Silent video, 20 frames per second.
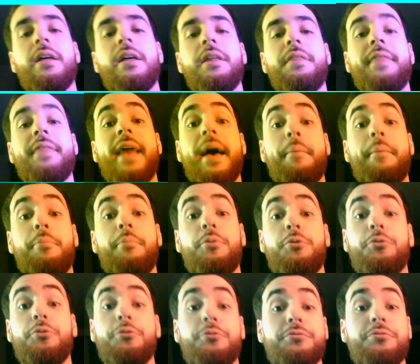that
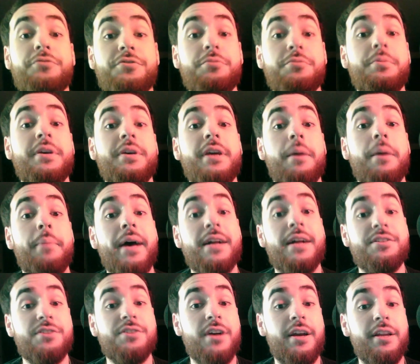proved to be a bad
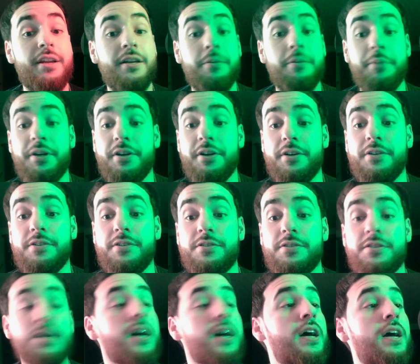signing because
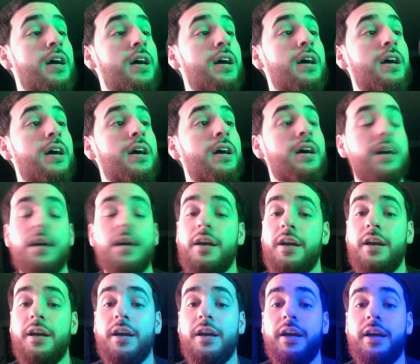
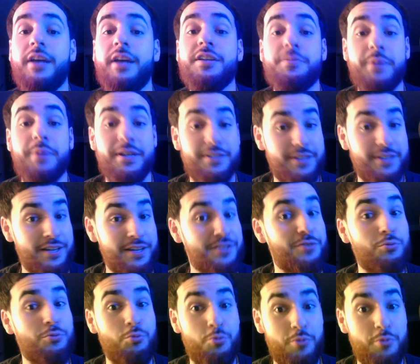his best days are
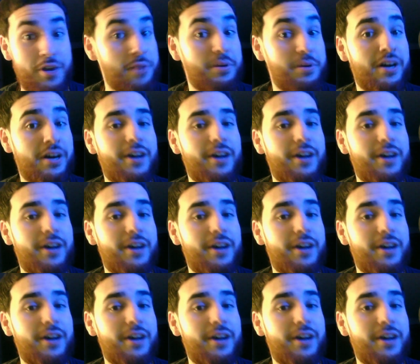way behind.